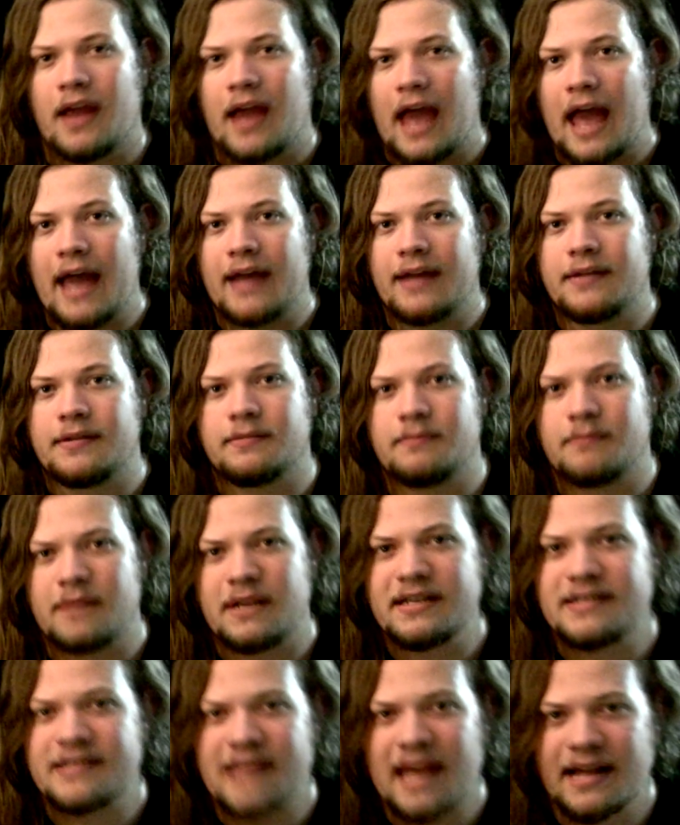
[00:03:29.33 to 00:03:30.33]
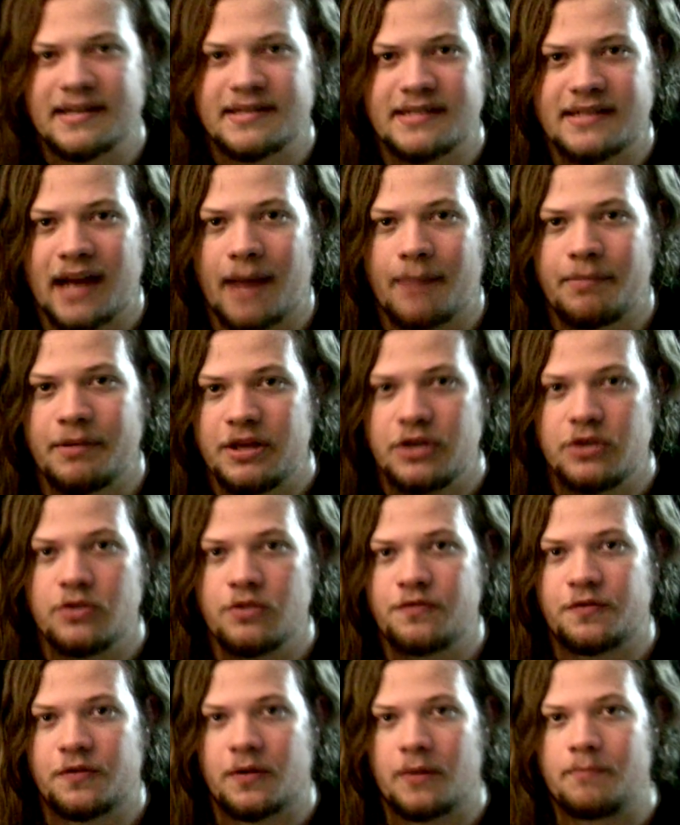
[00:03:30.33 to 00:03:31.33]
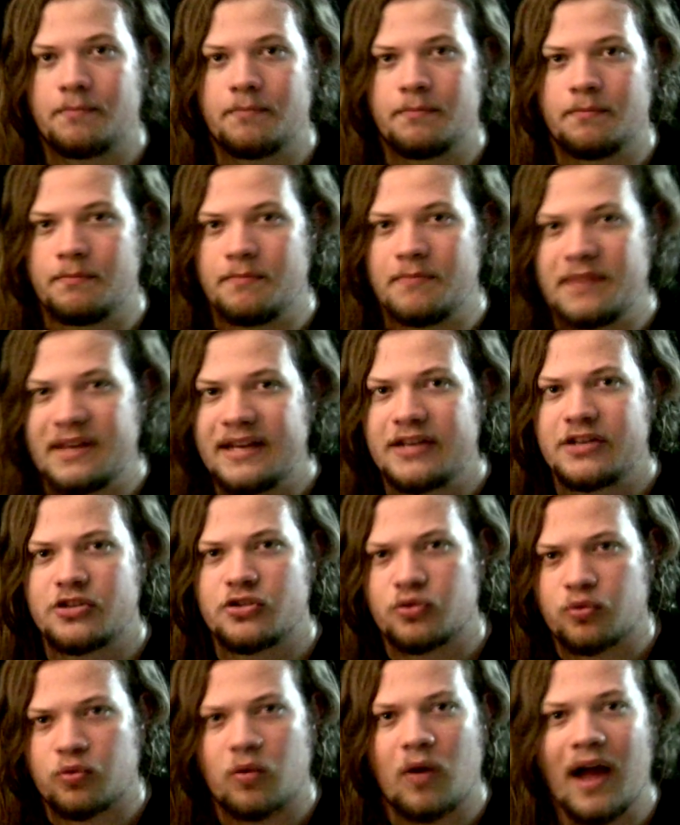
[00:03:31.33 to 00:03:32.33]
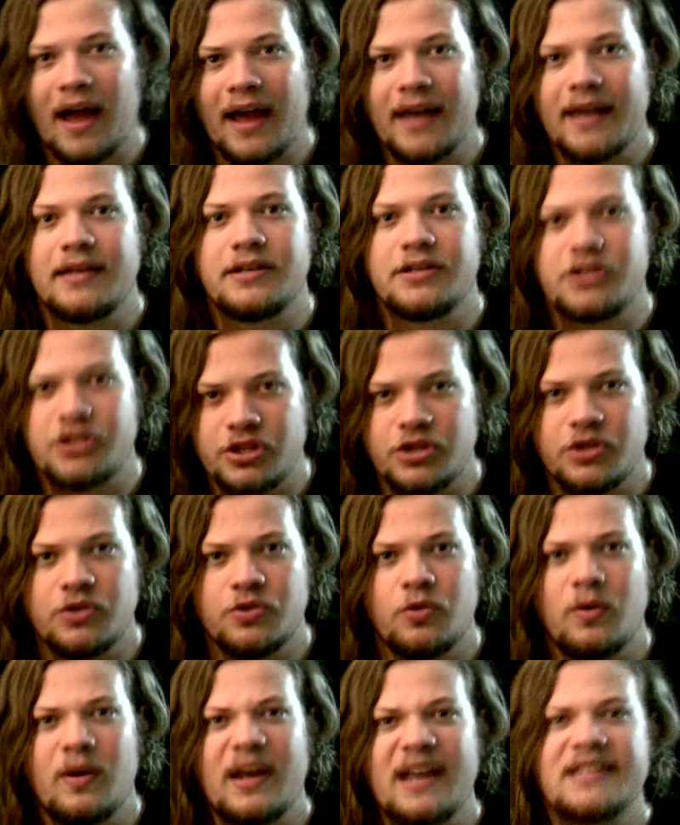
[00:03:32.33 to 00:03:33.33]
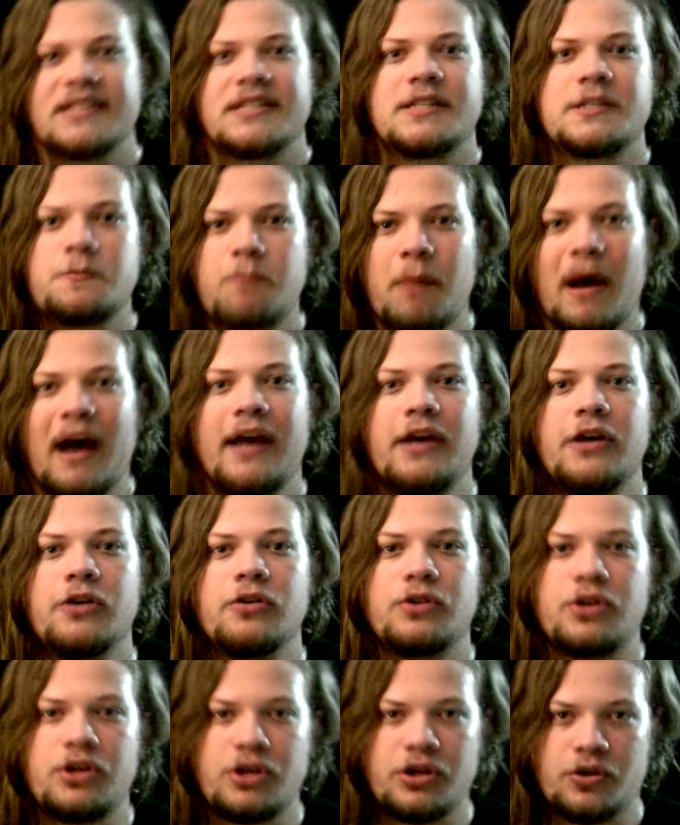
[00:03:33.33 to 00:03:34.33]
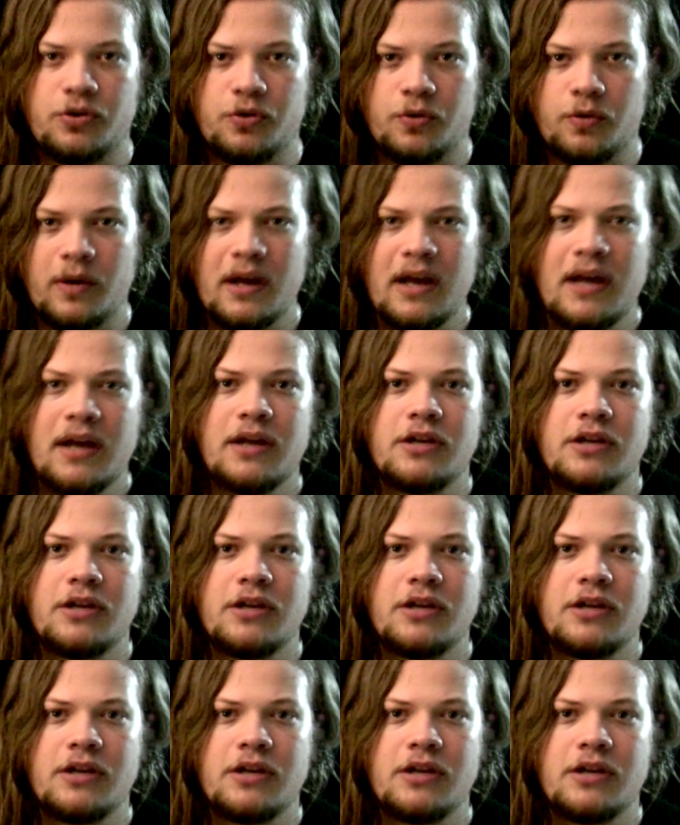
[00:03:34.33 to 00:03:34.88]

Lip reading: And is that stopping you from me trying to inspire you